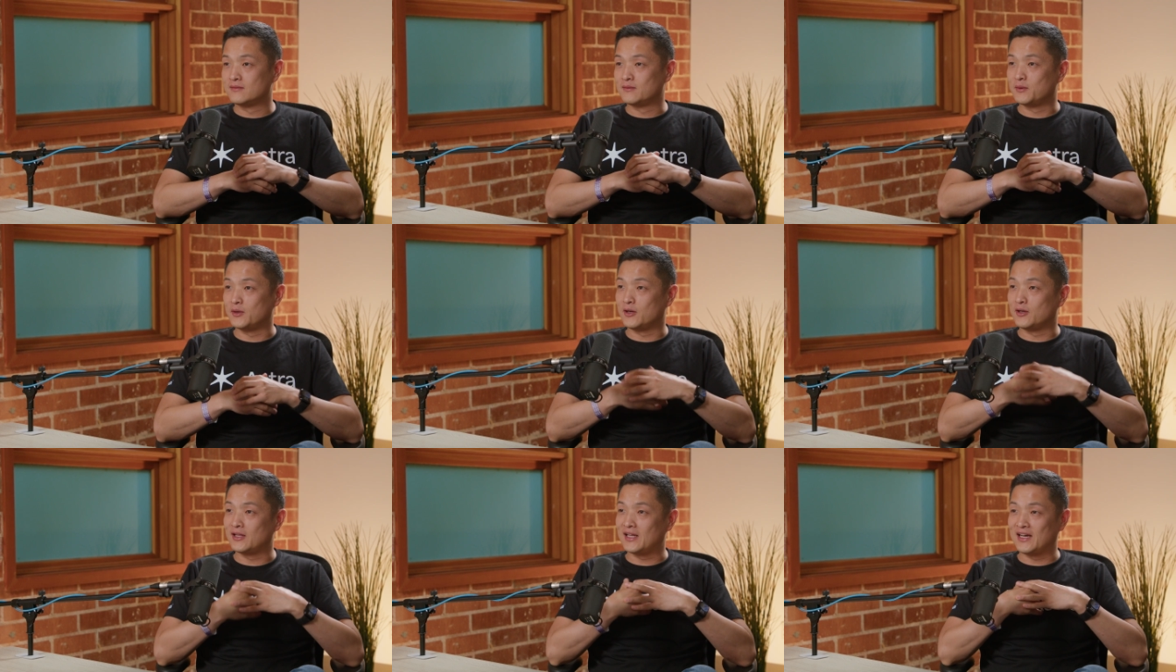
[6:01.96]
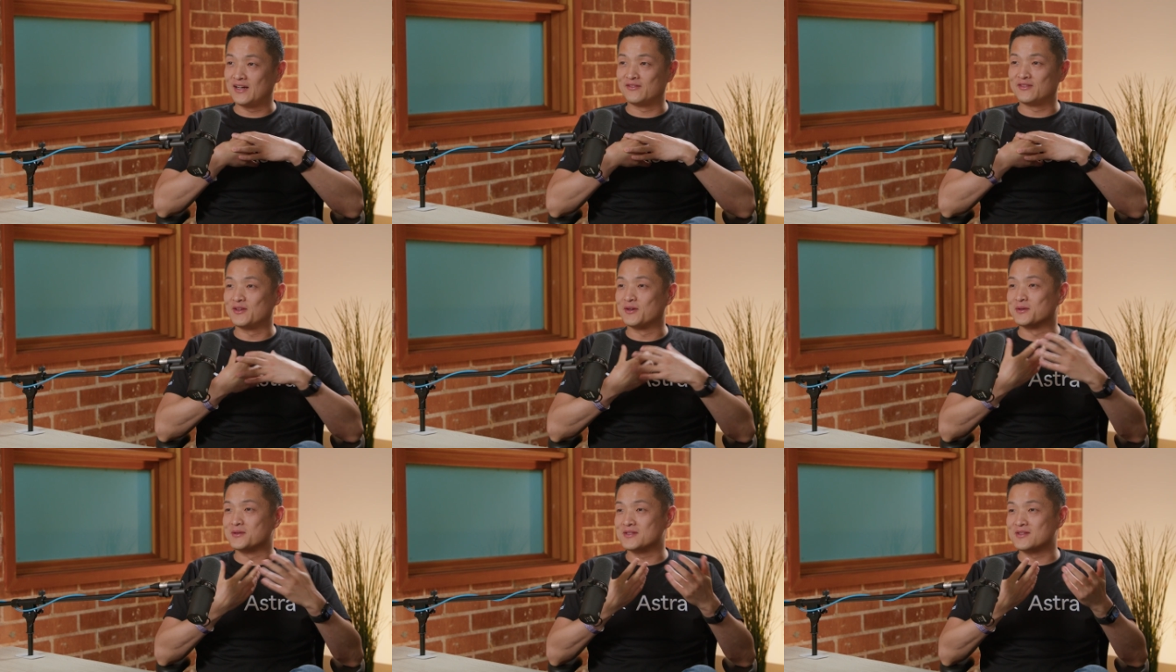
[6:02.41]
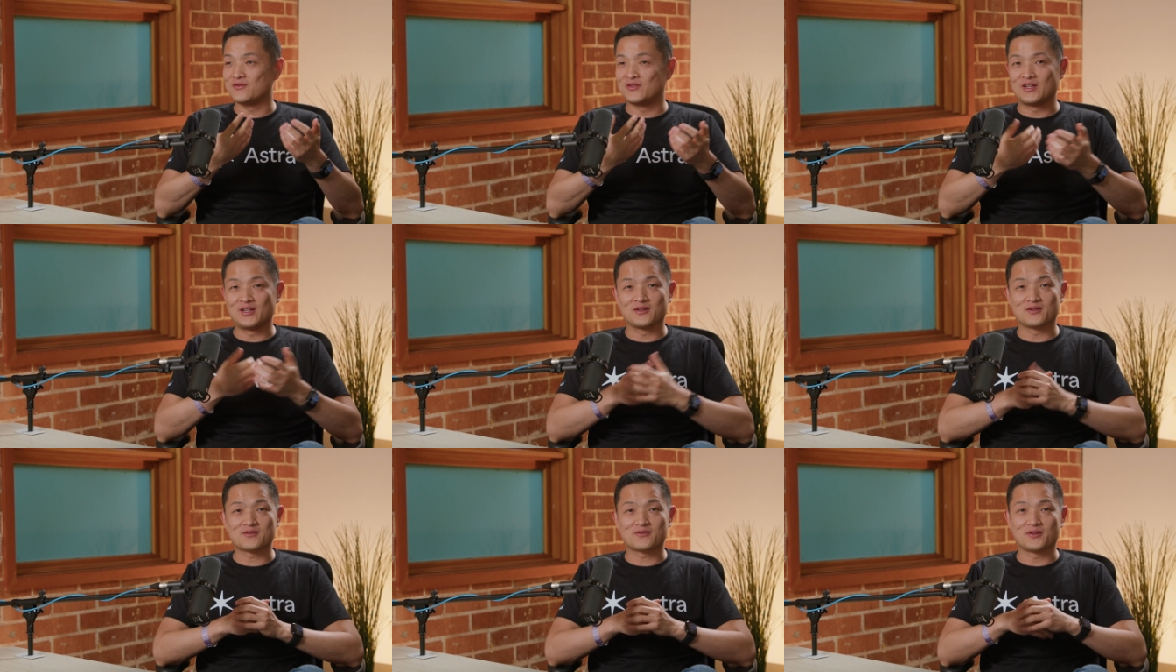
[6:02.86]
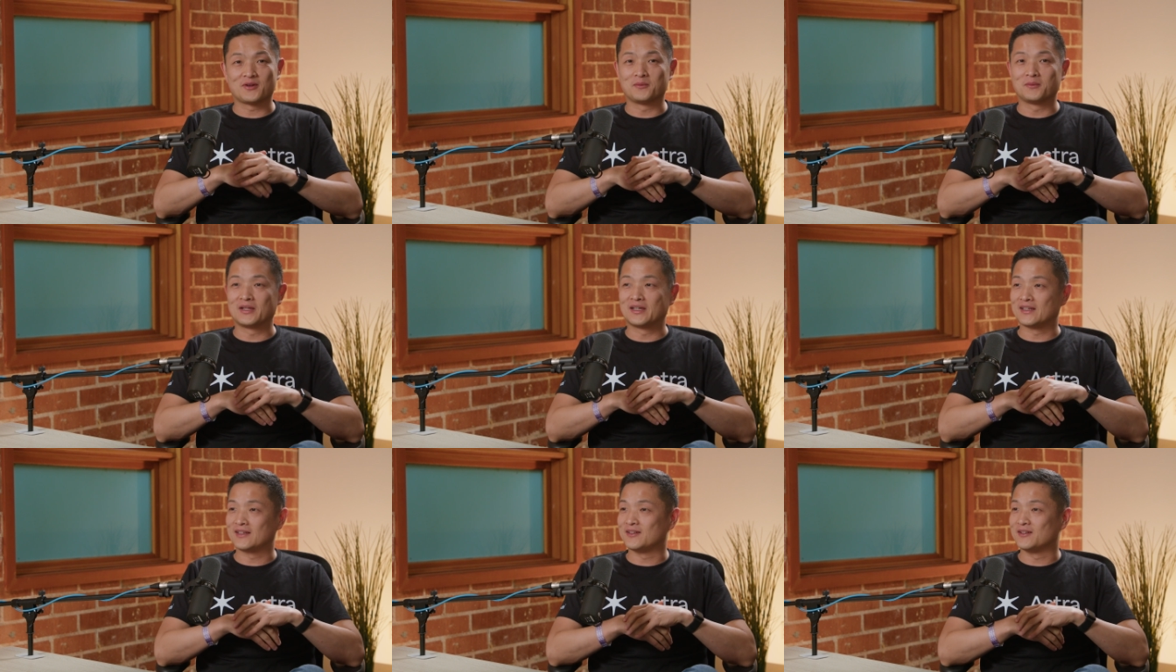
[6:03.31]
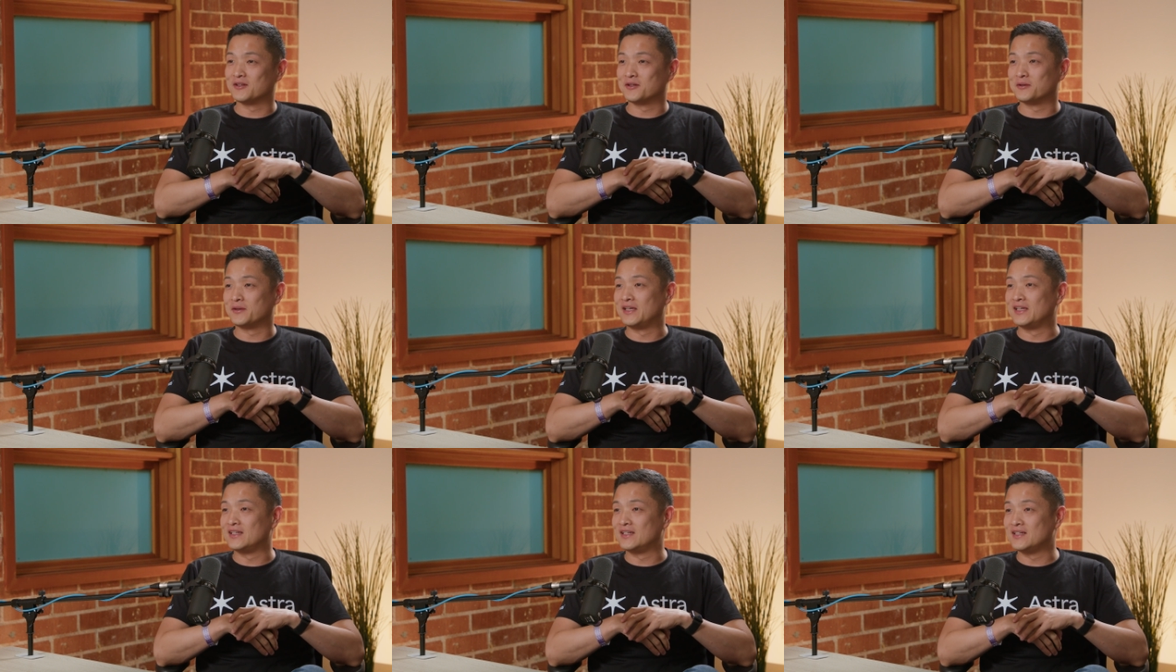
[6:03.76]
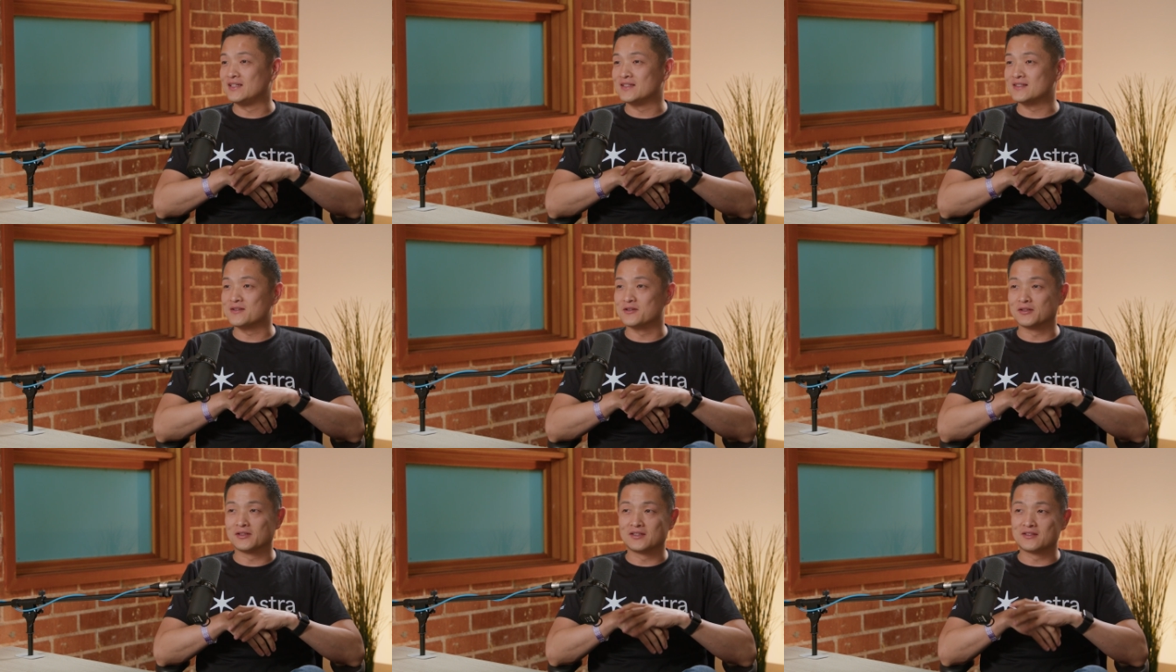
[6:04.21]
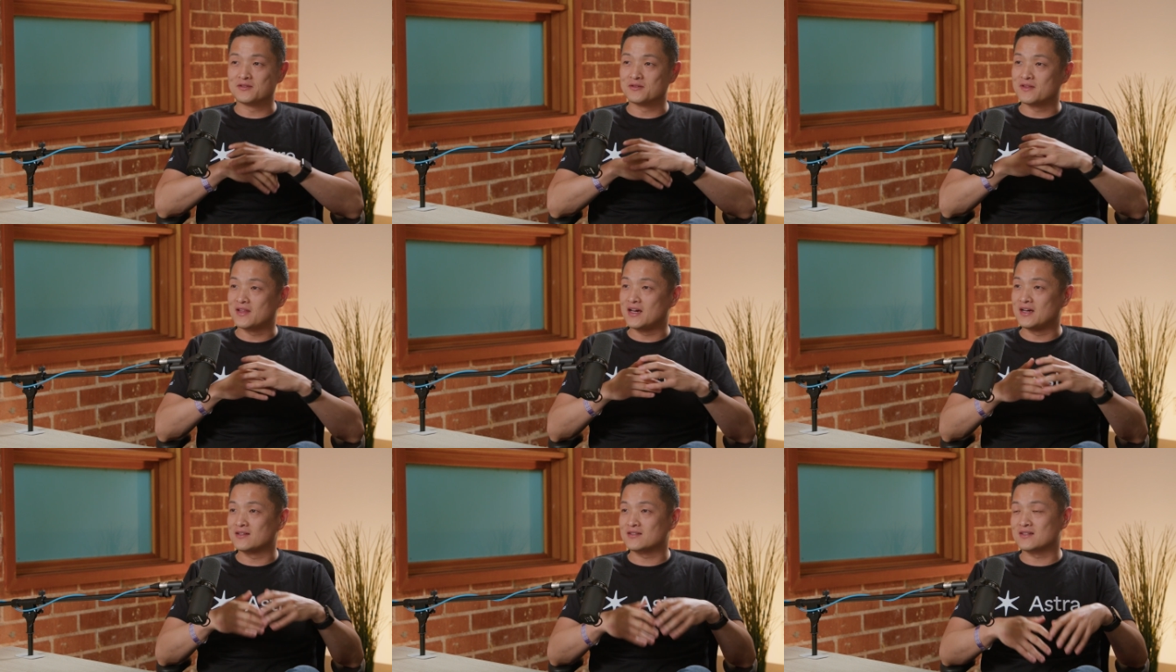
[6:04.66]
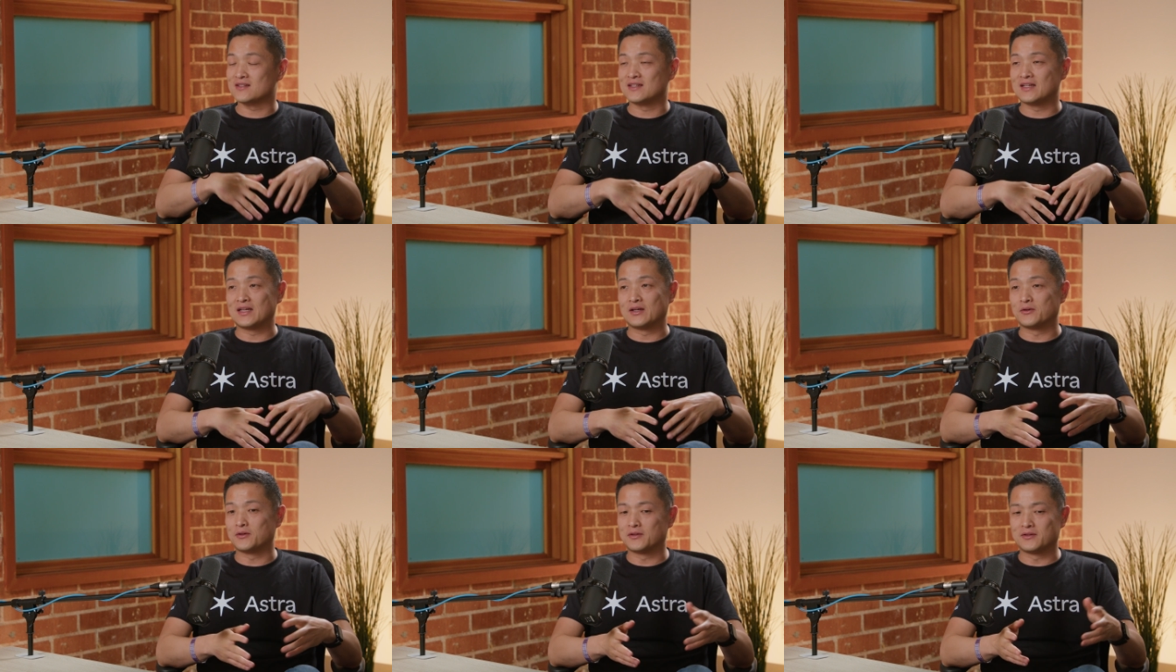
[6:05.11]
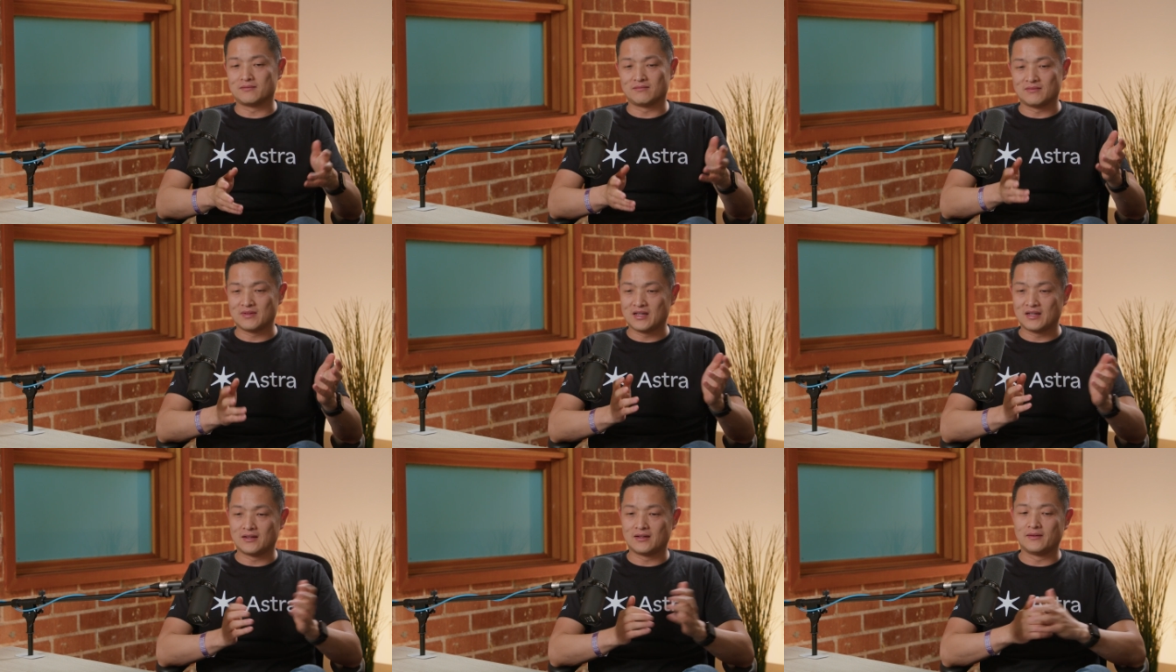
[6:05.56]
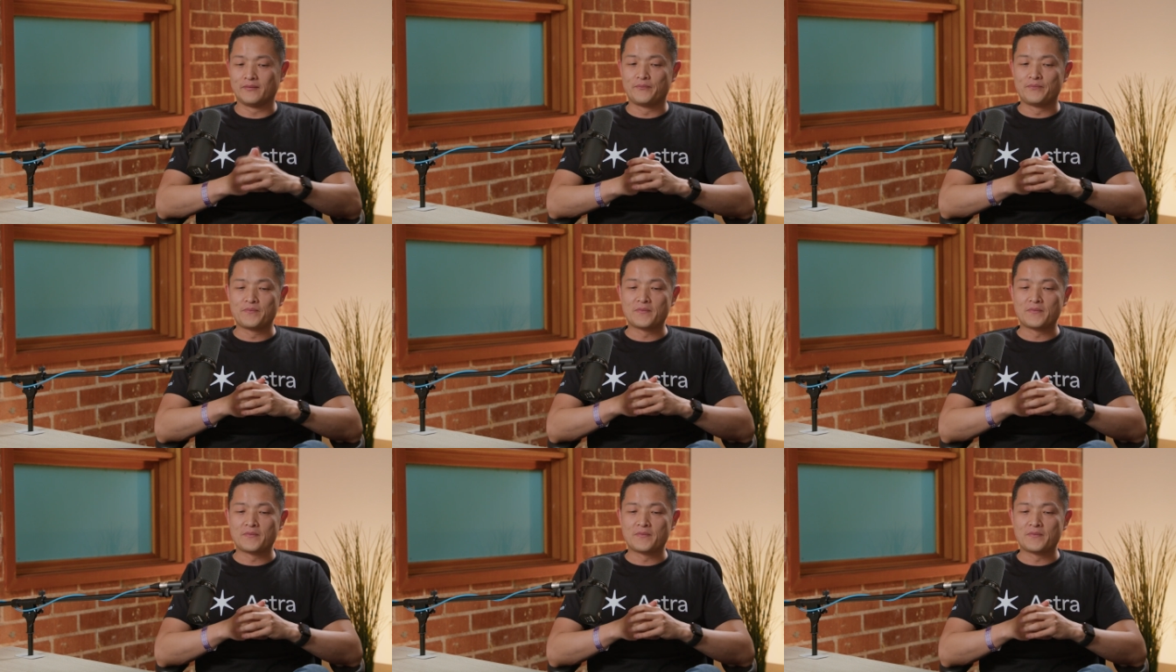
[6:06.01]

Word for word: We all have those videos from like, you know, 80s, early 2000s, or uh,